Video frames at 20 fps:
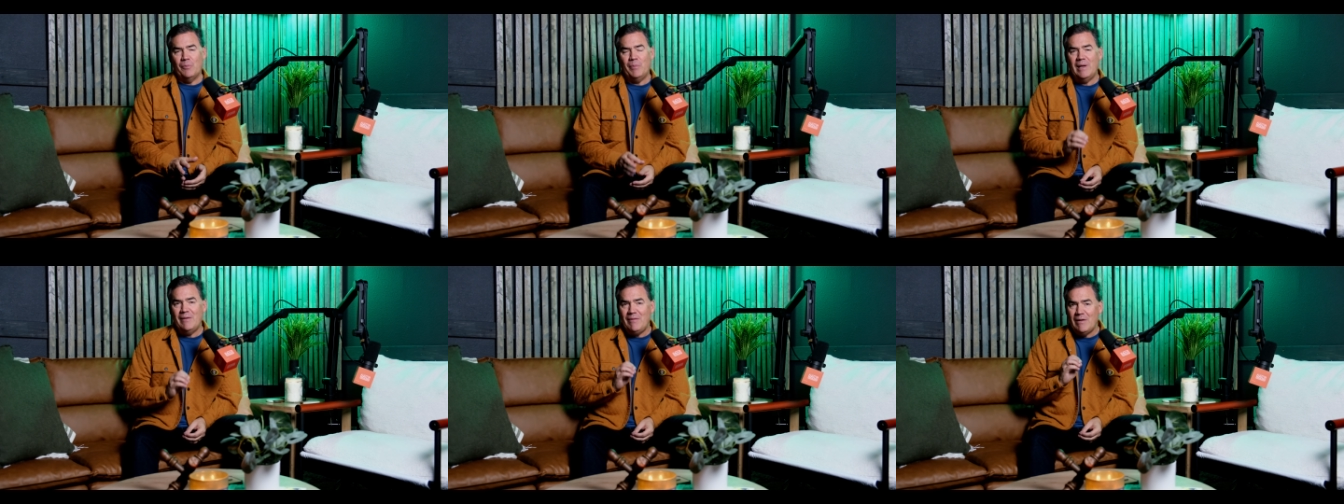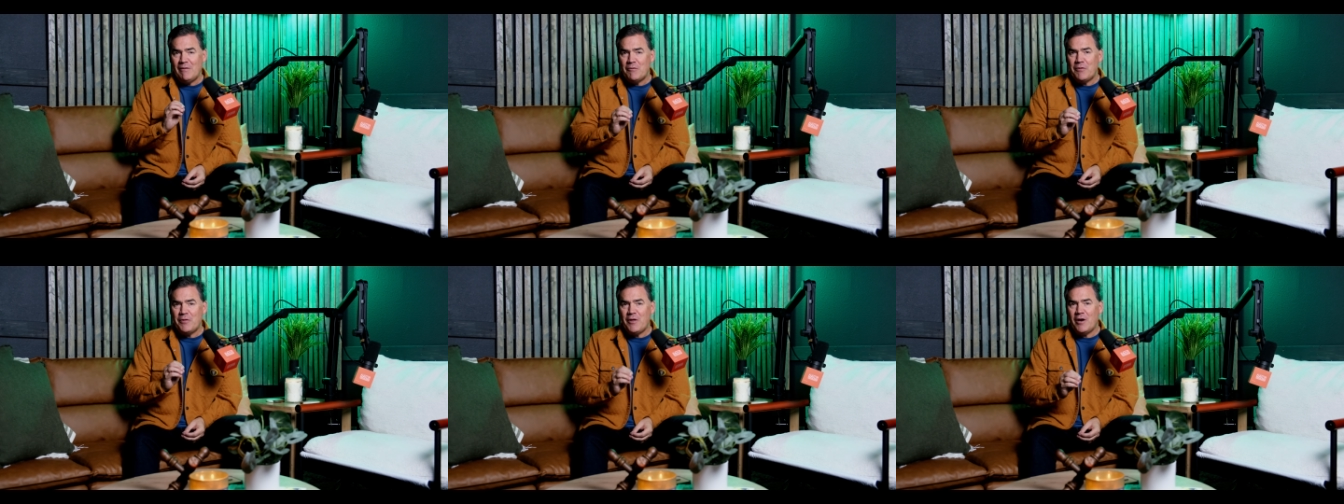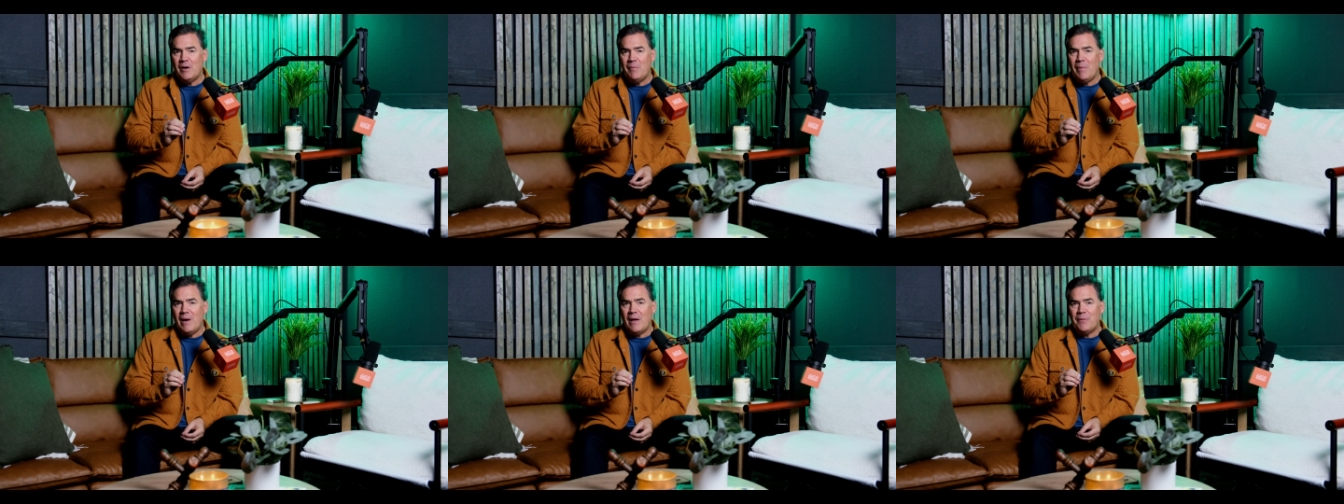But have you ever
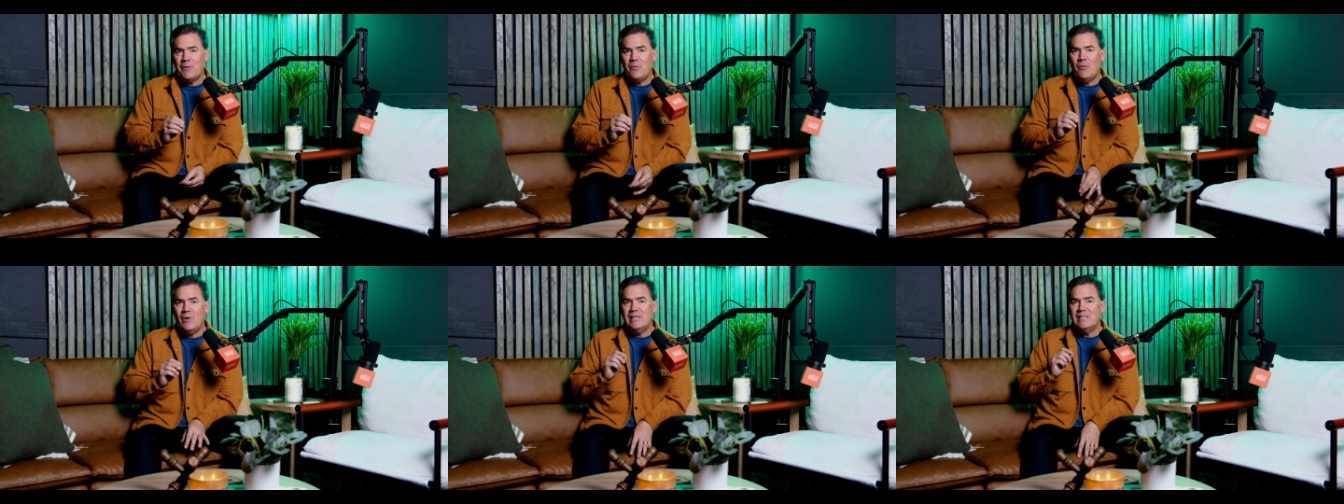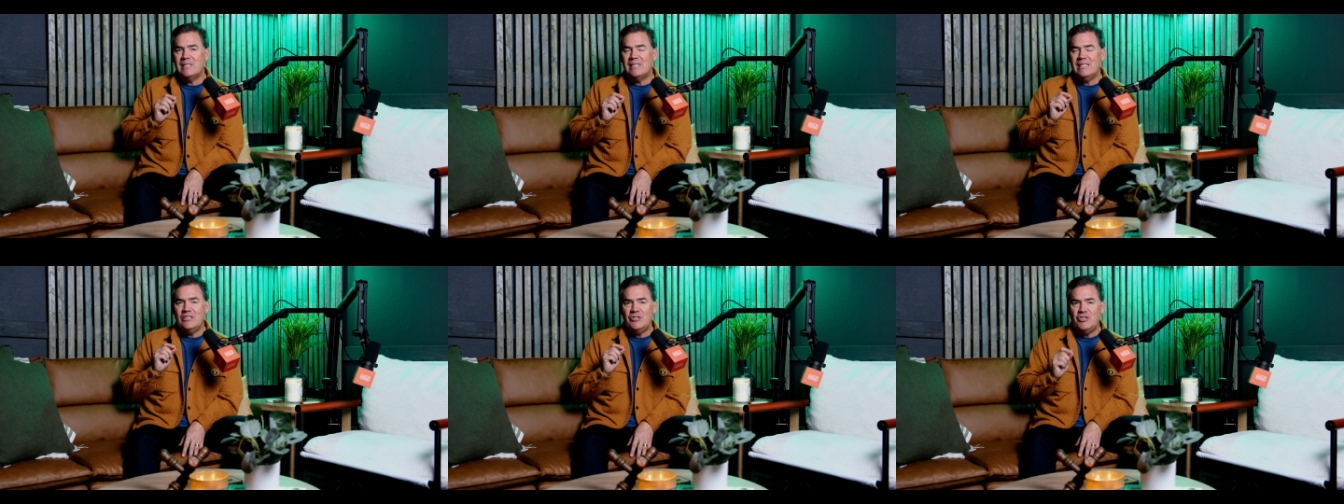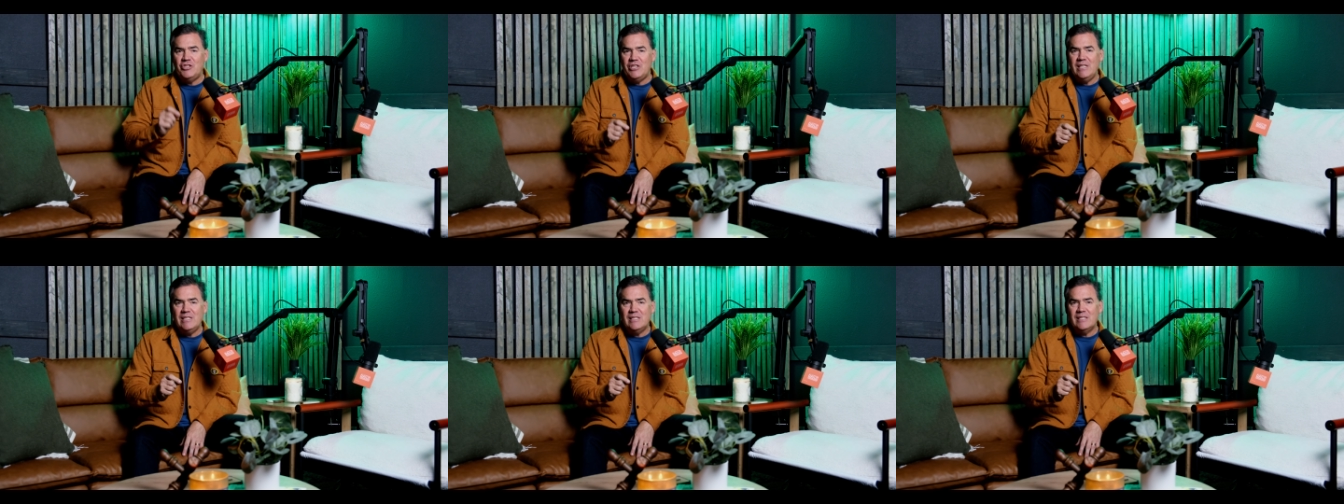thought about the ways that
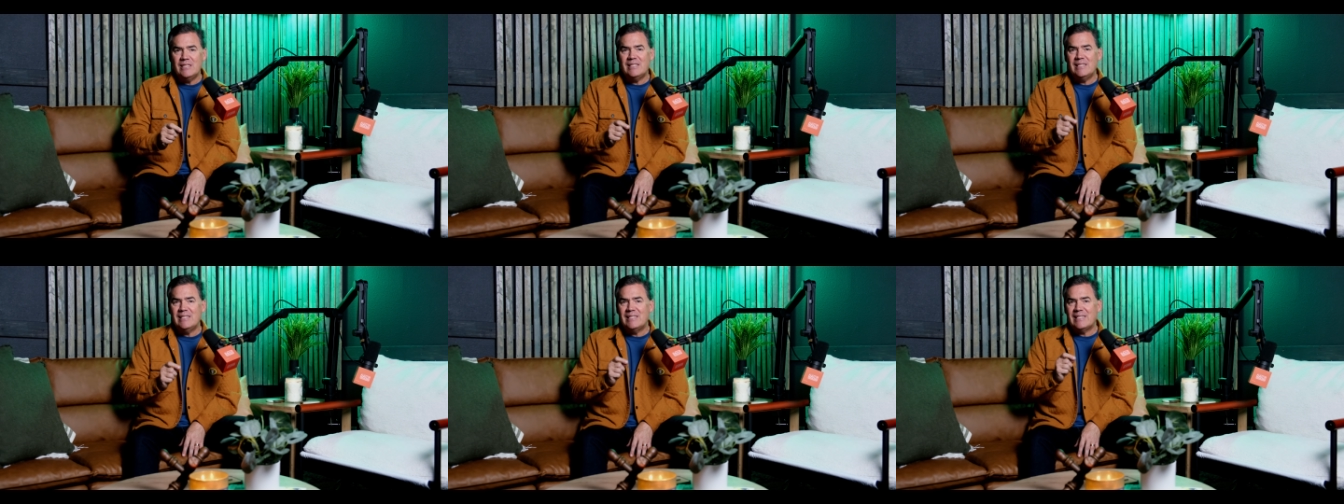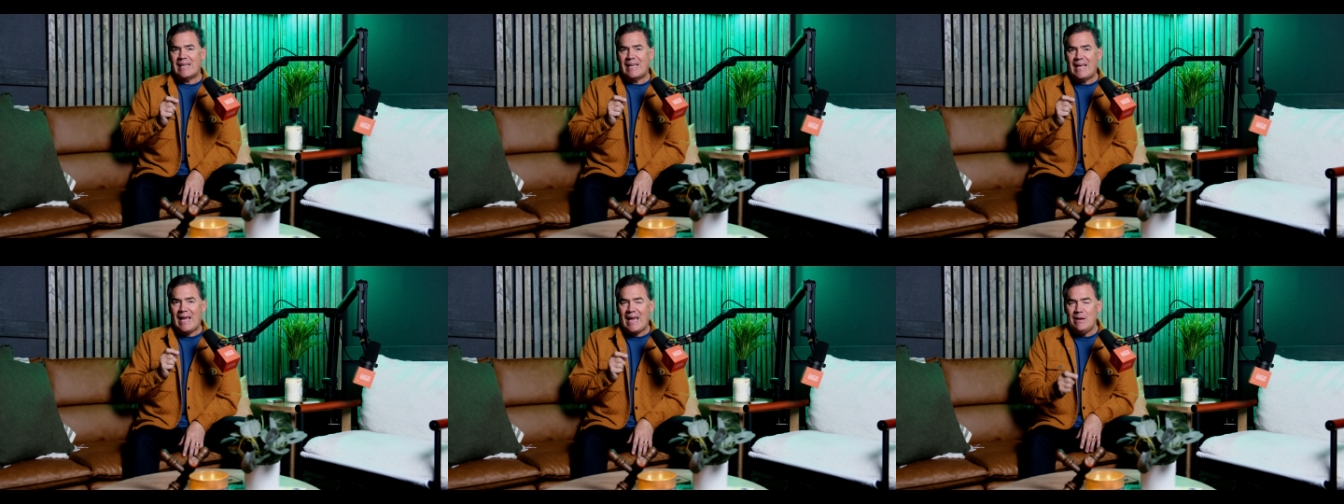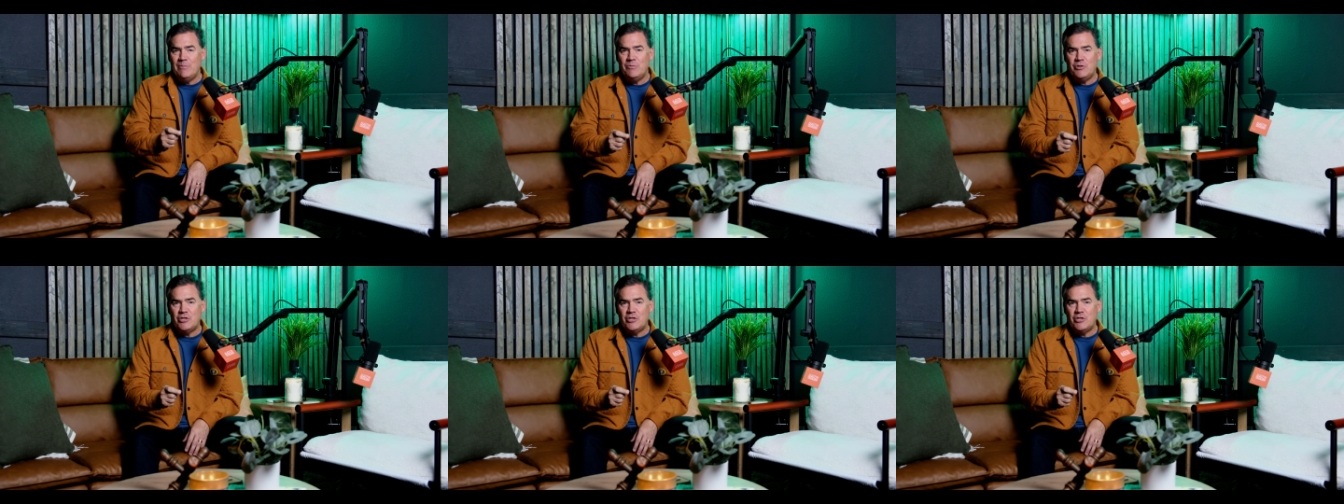Jesus is a game